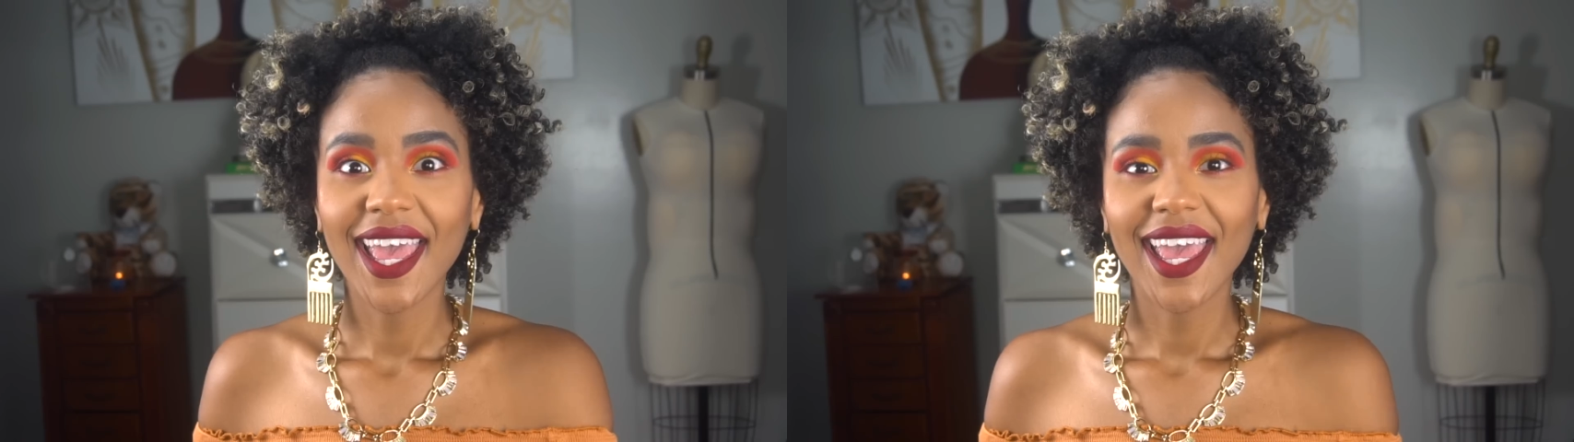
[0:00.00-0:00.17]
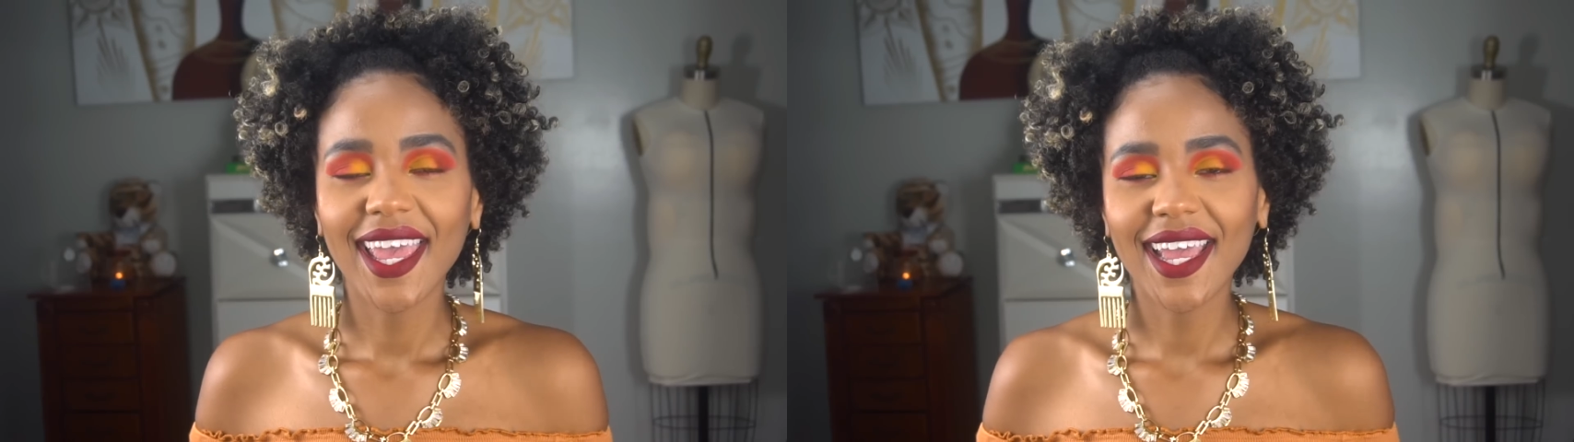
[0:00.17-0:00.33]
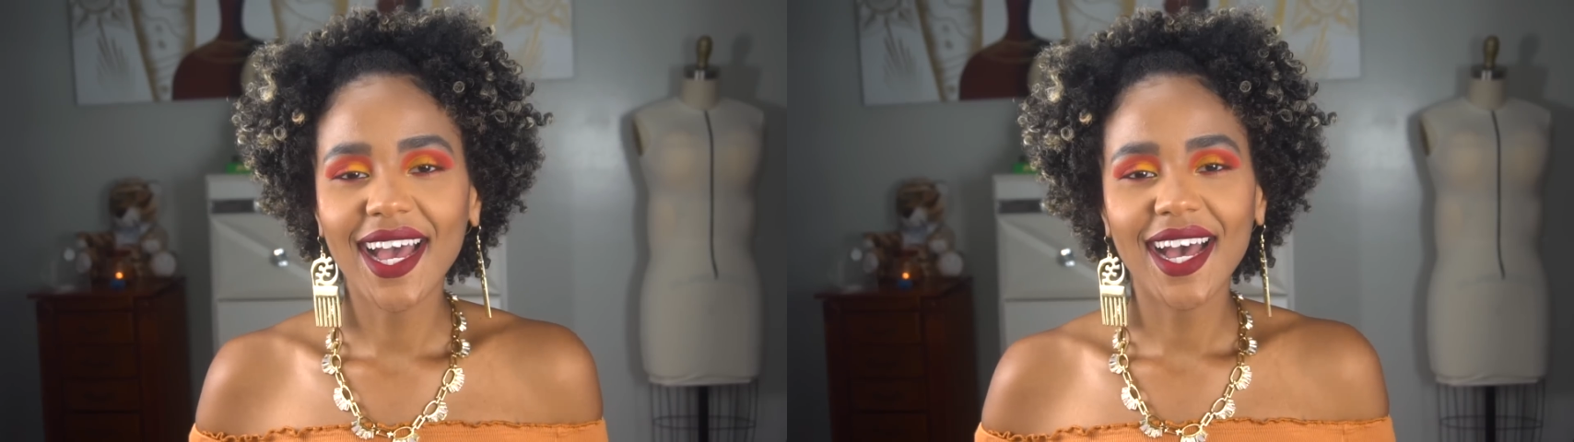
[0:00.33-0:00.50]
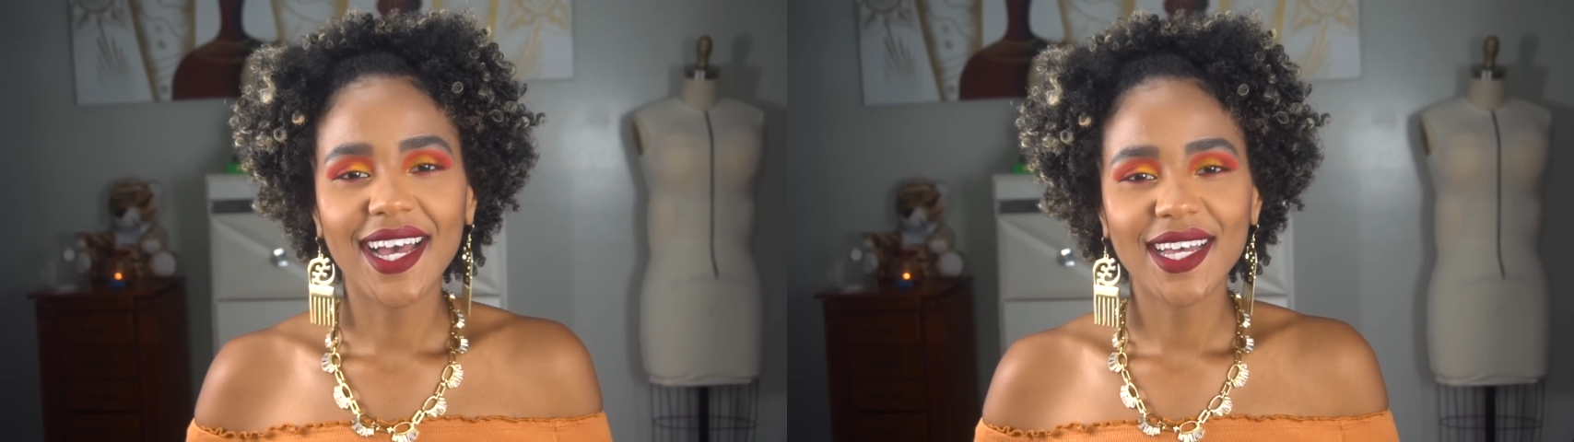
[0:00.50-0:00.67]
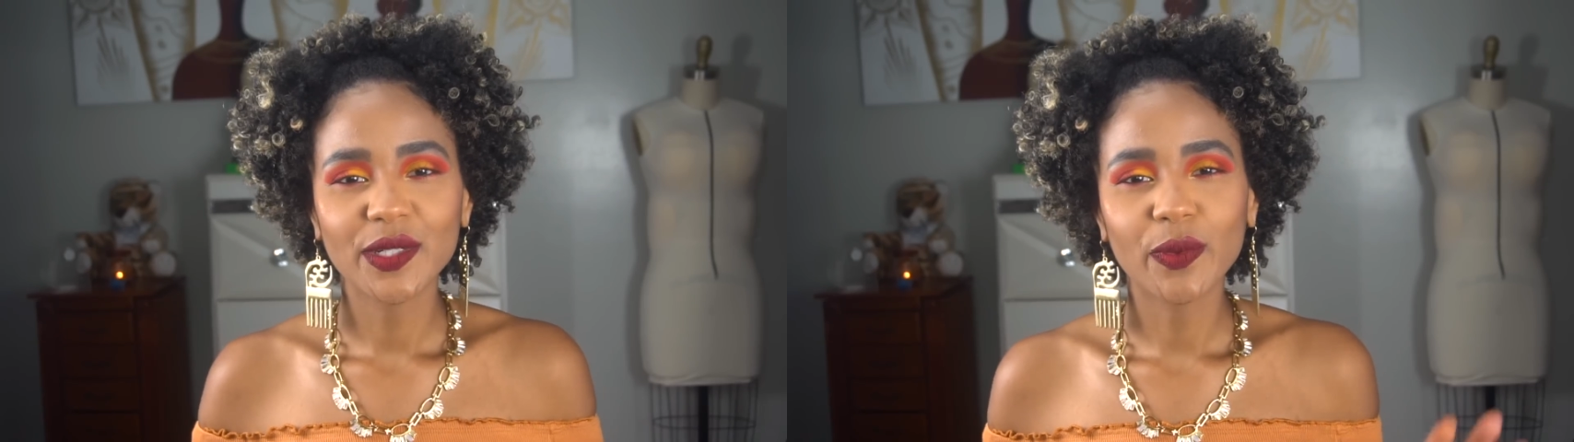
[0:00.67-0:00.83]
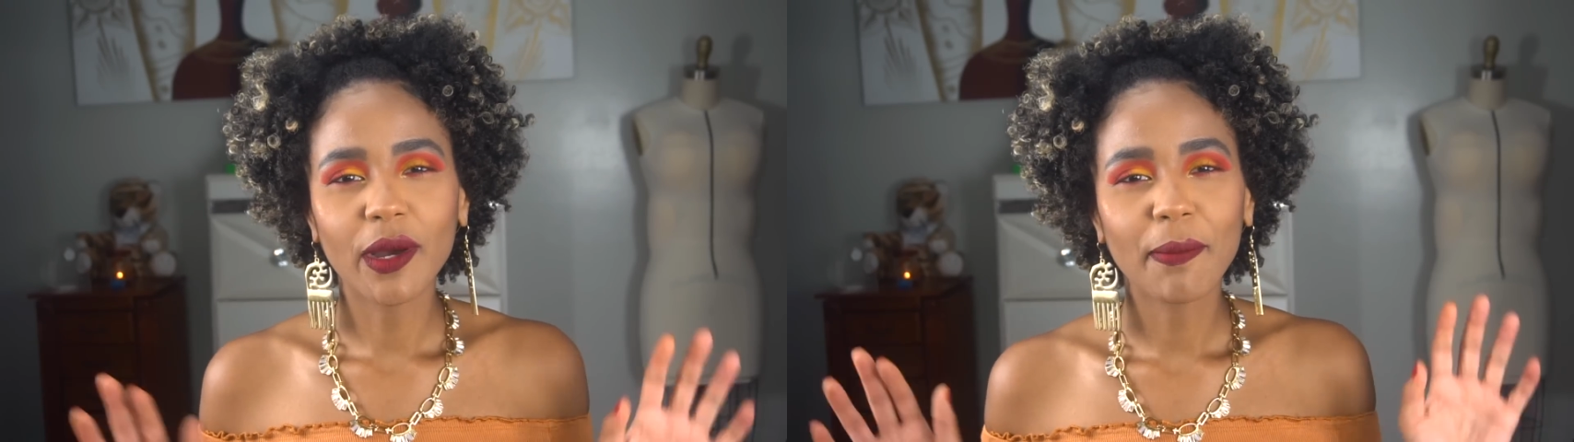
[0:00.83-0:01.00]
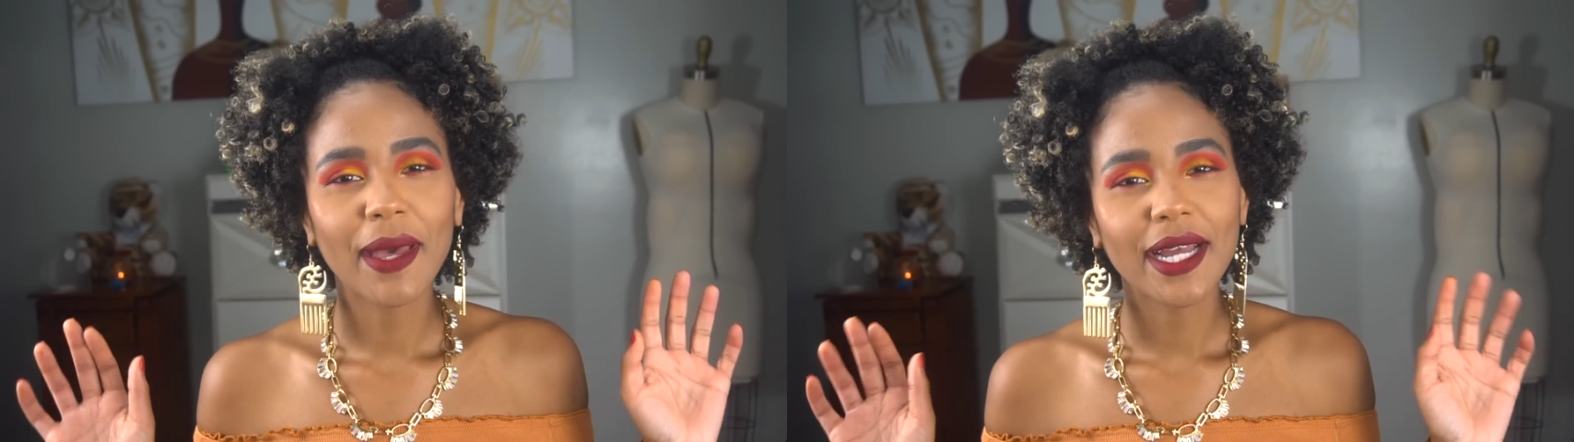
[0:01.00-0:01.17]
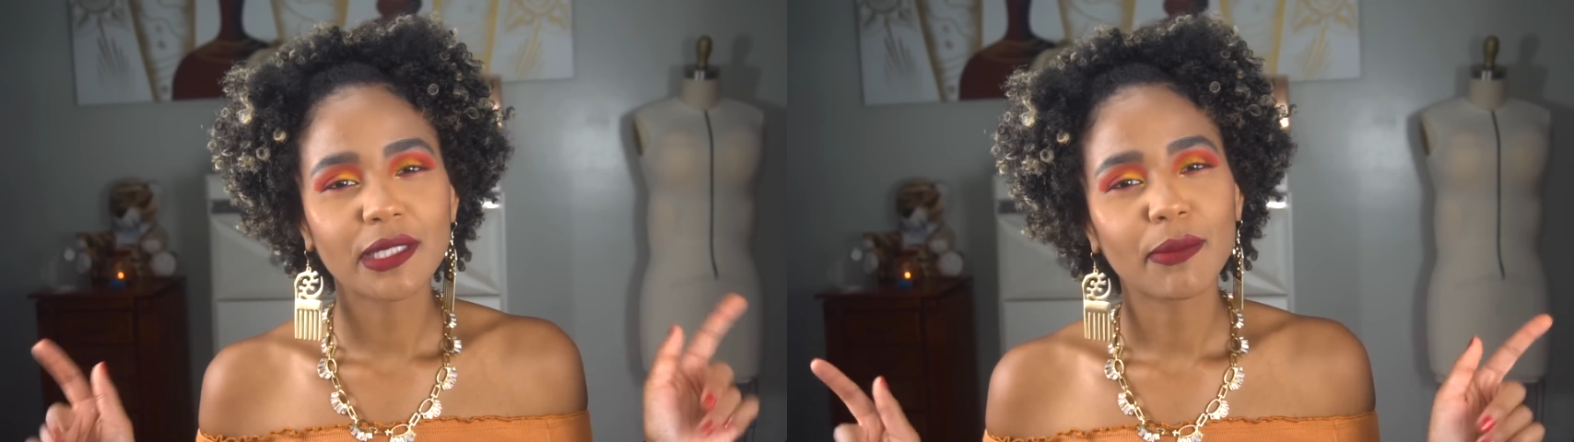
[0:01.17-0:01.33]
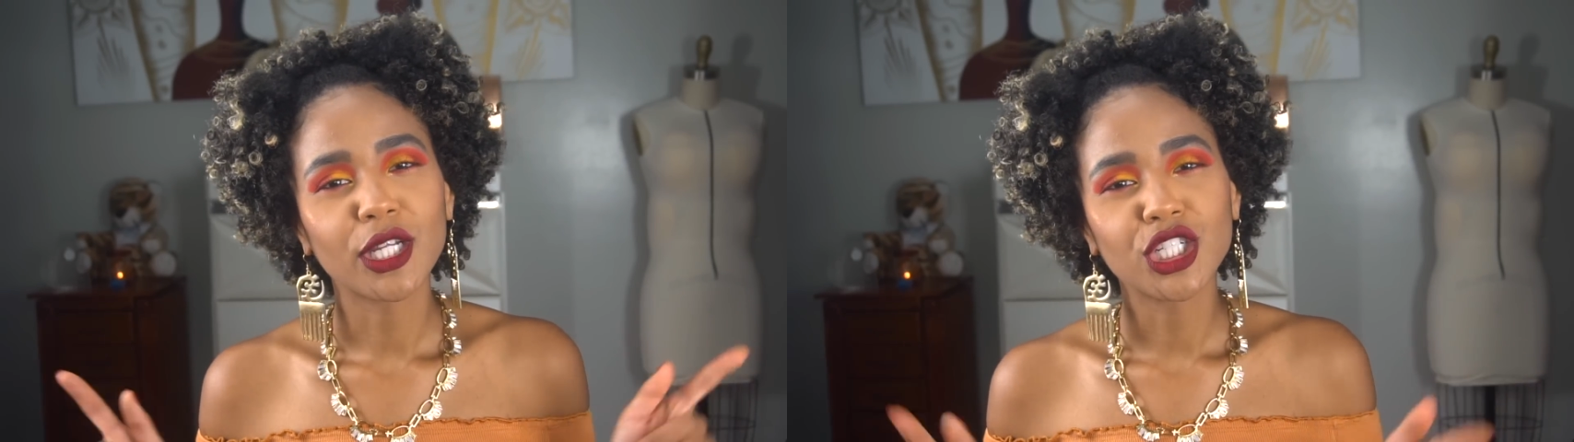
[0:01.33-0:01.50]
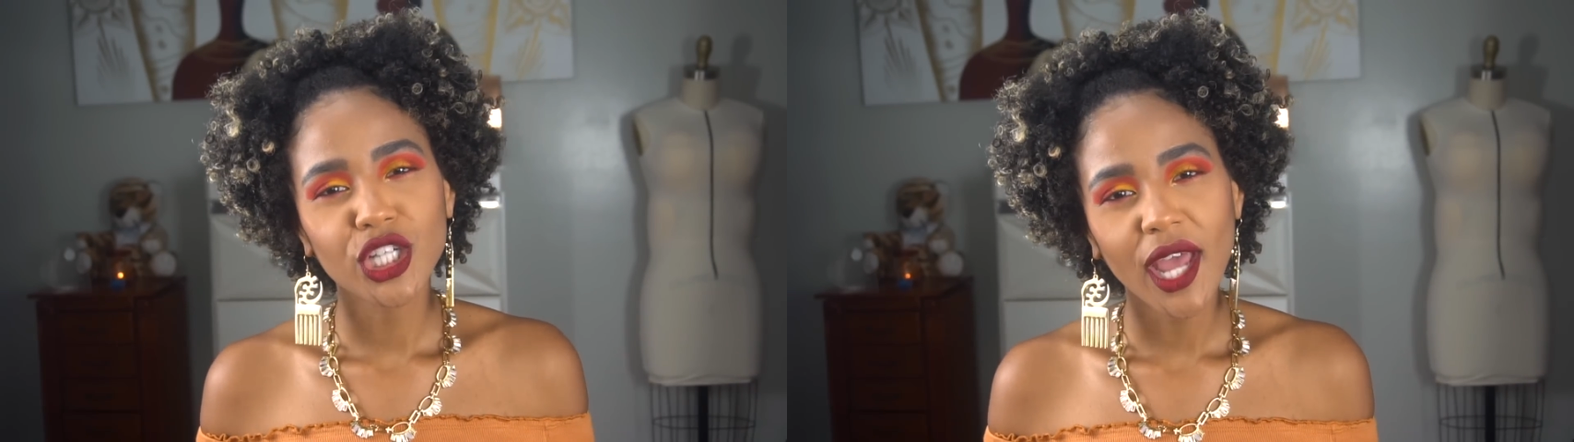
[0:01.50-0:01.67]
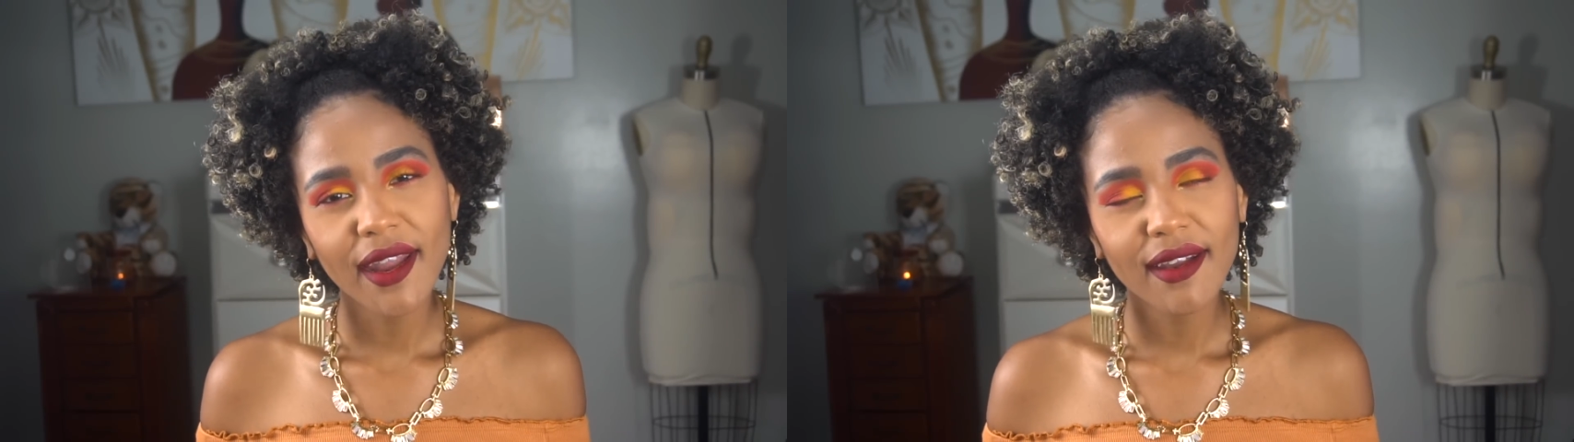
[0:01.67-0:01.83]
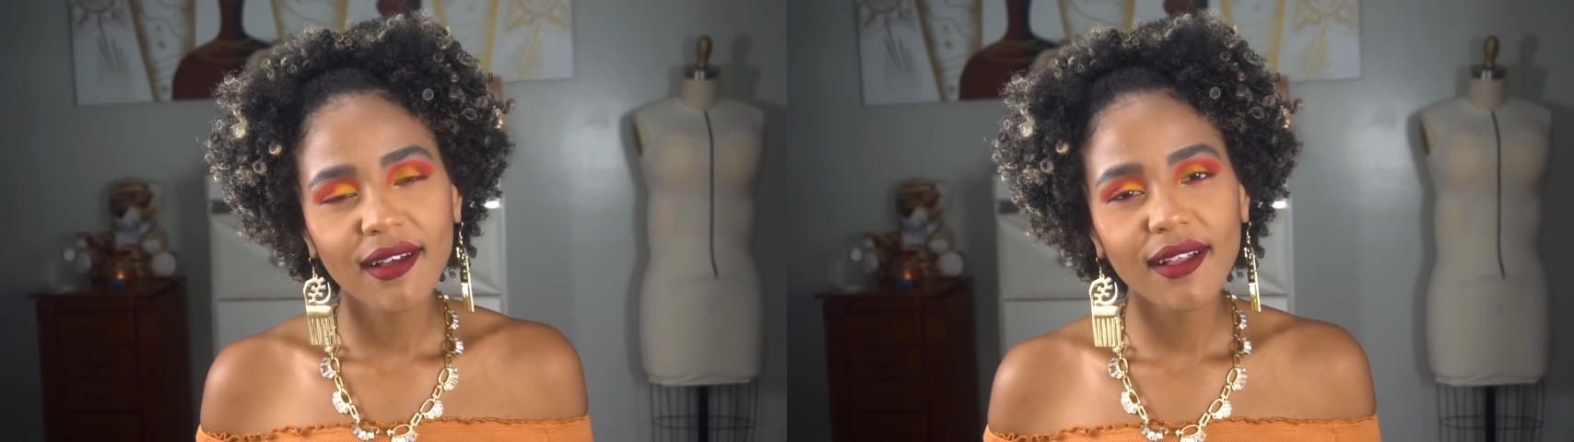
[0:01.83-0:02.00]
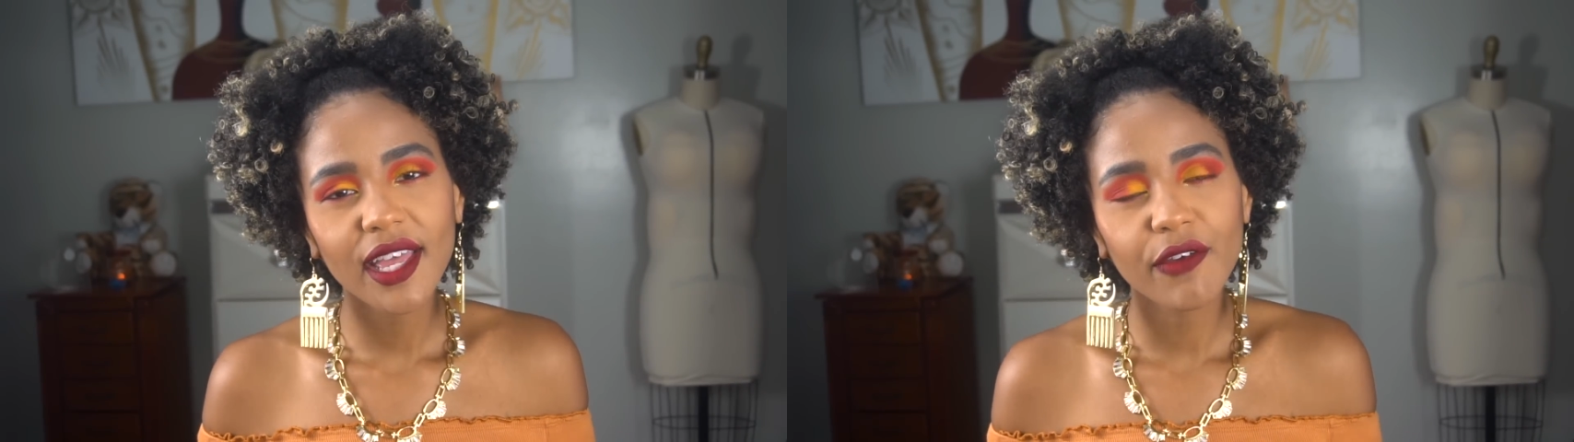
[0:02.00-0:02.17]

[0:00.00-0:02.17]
Hey guys, welcome back to my channel.